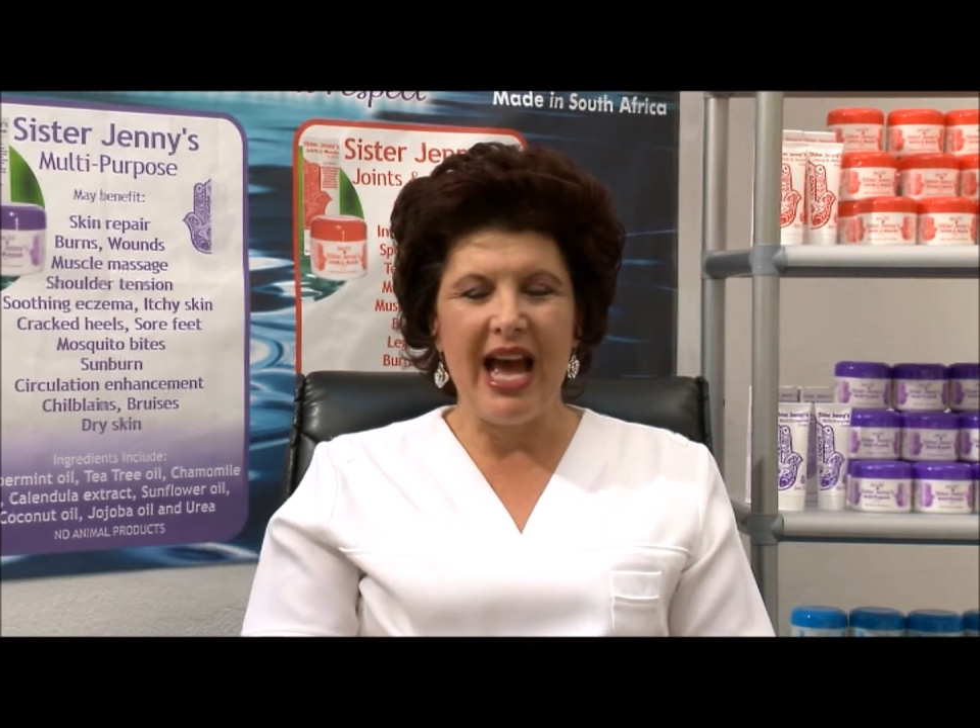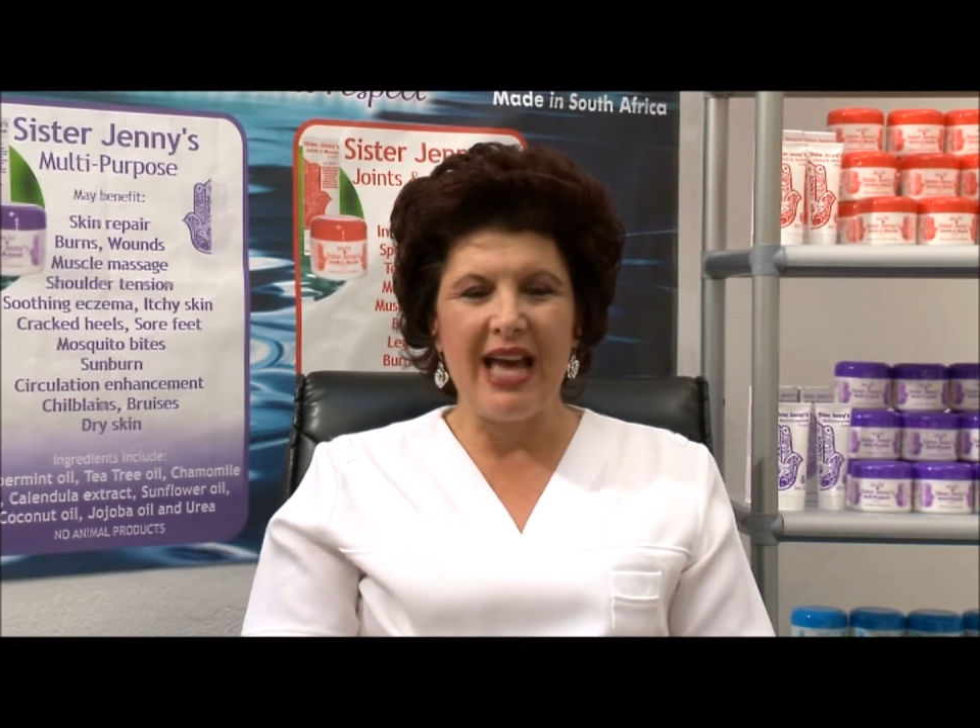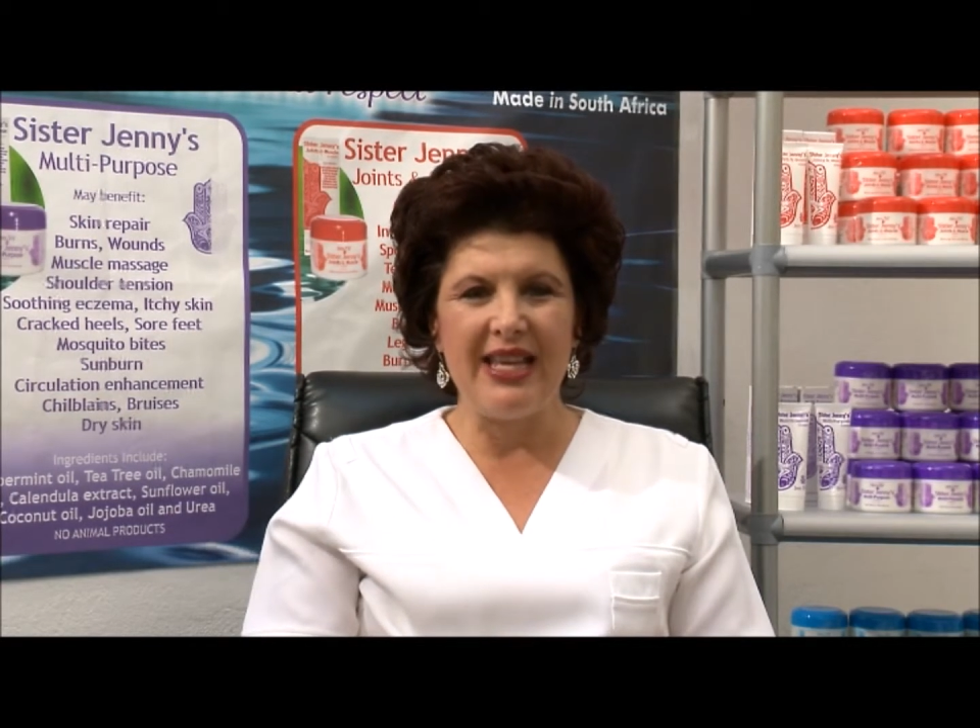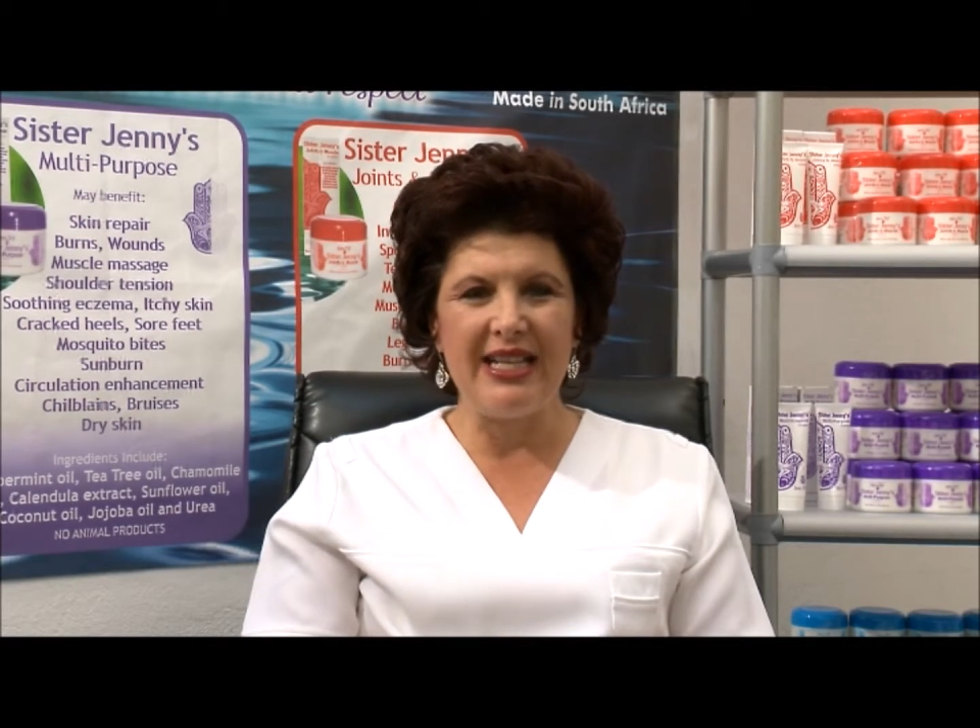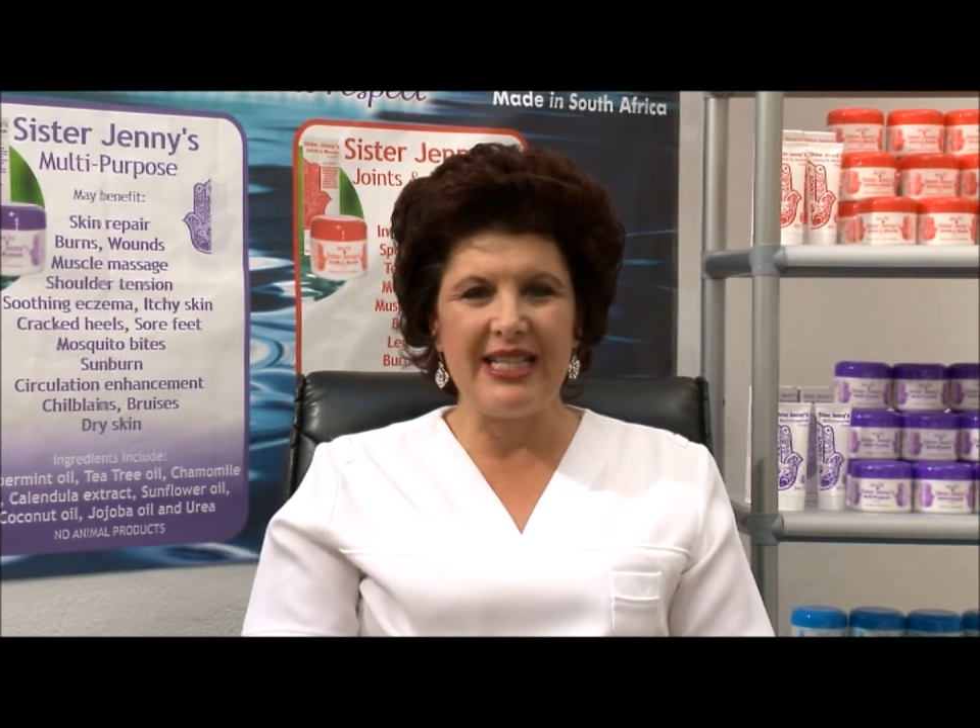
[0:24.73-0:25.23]

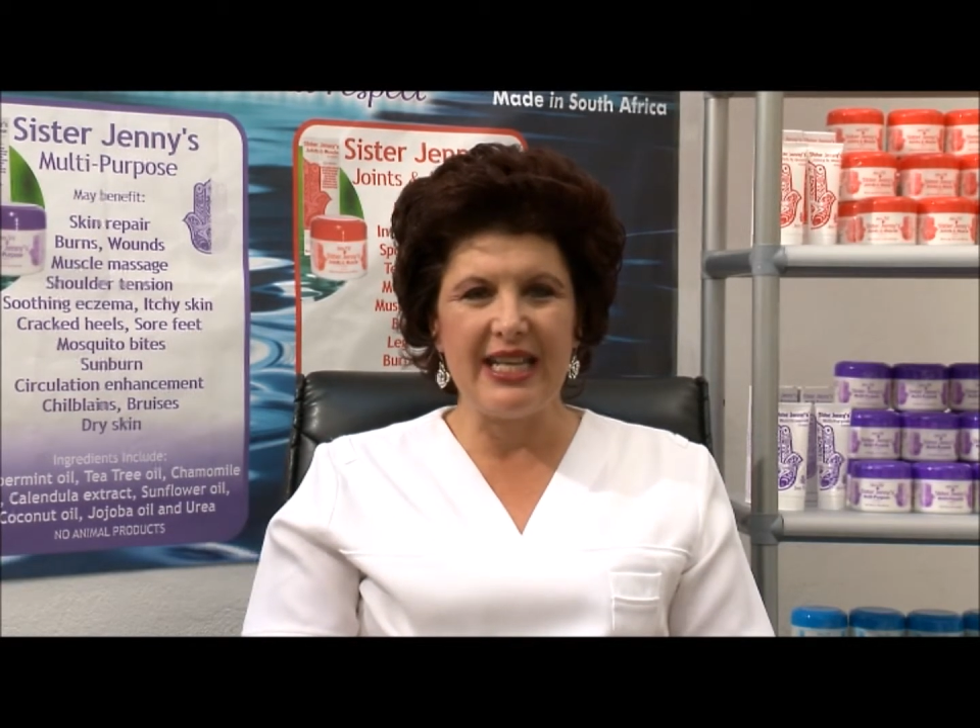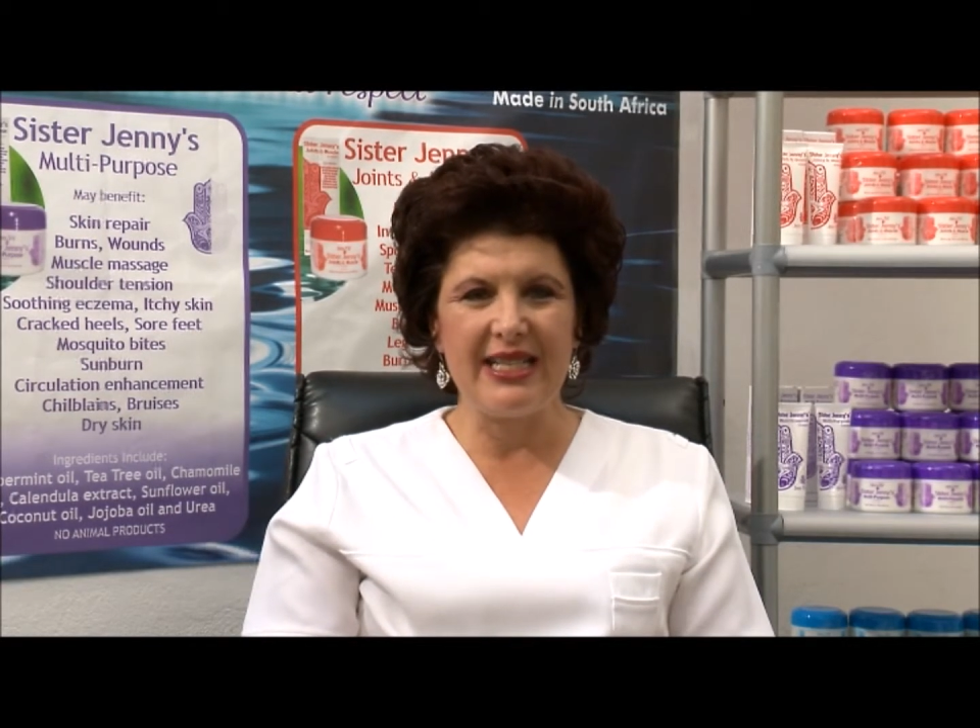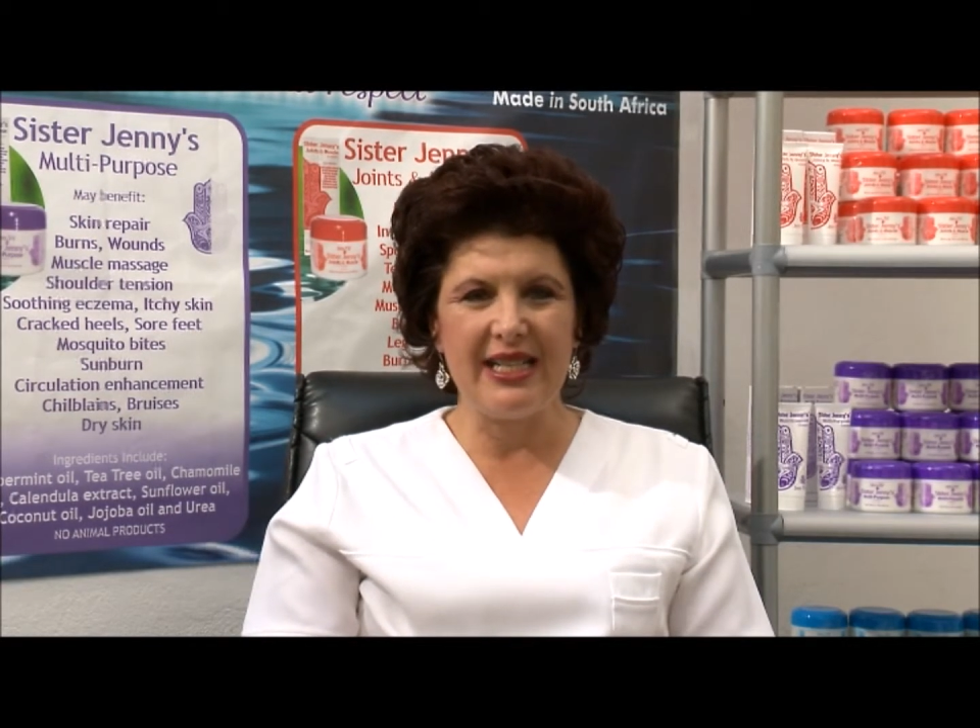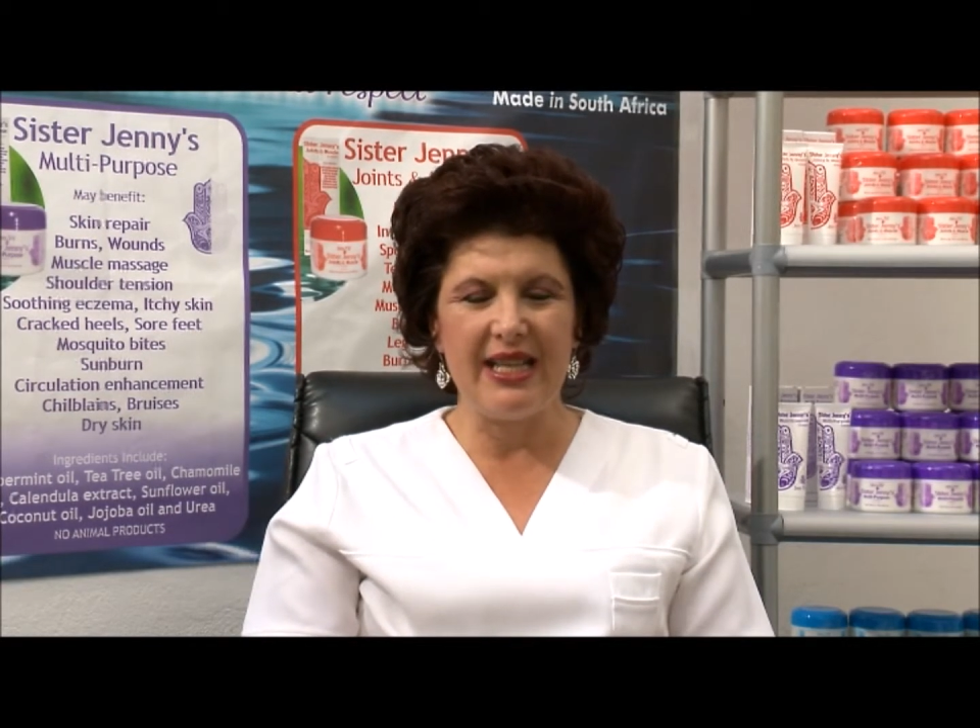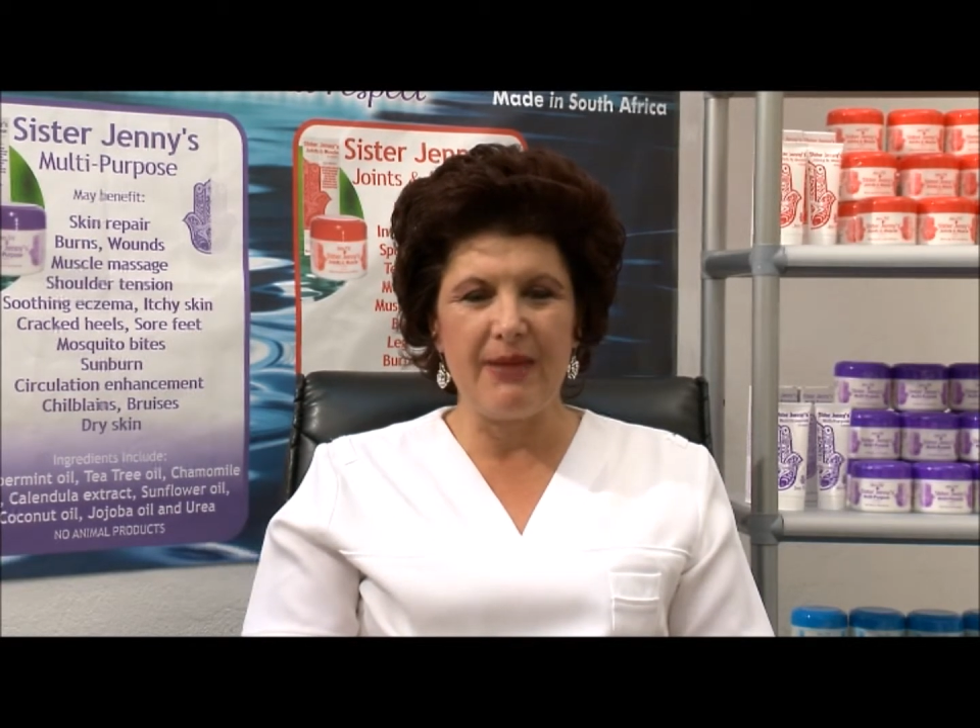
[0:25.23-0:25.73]
I then tested